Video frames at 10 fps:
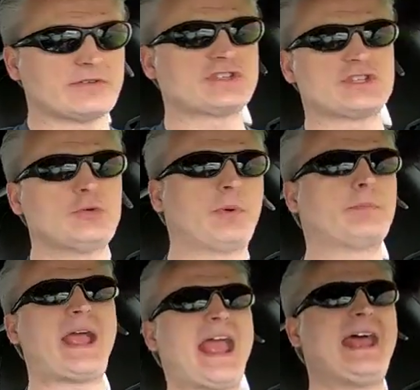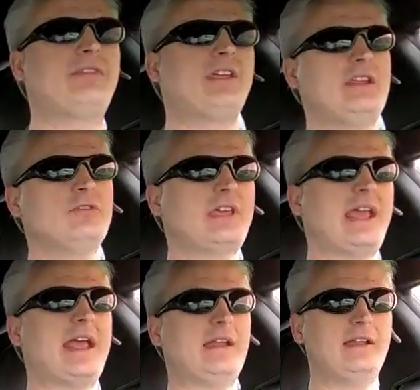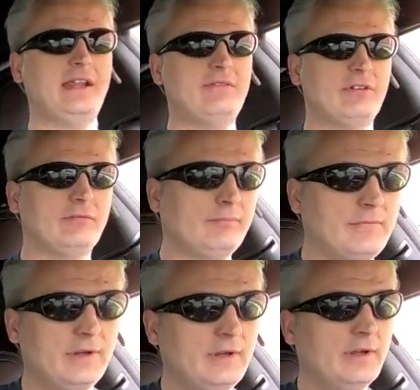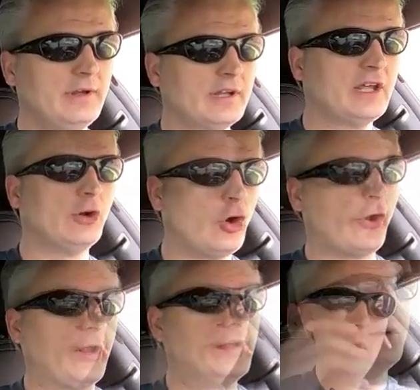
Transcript: so super bad that you can't even get on it.